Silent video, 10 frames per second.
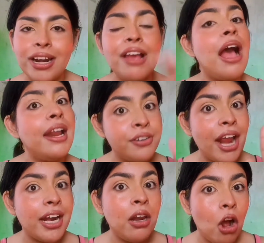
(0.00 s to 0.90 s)
I
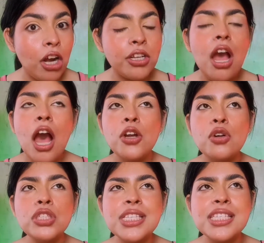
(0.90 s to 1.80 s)
tried a lot
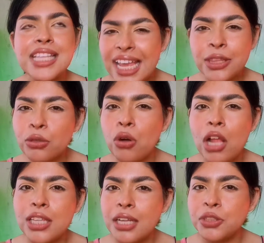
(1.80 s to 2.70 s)
to see through
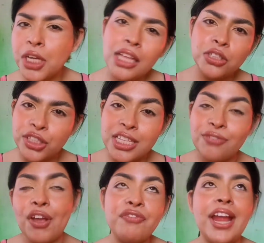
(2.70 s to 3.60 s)
all the other shades
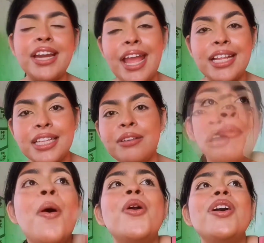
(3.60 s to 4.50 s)
if I find anything
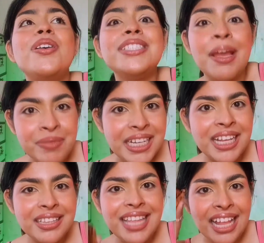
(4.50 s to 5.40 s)
more
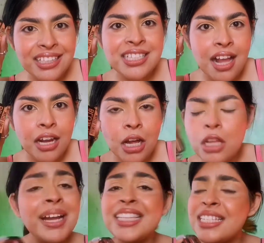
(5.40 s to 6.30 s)
tempting than this color.
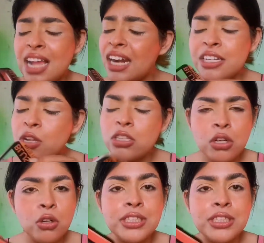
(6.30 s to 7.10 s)
But this color is also good.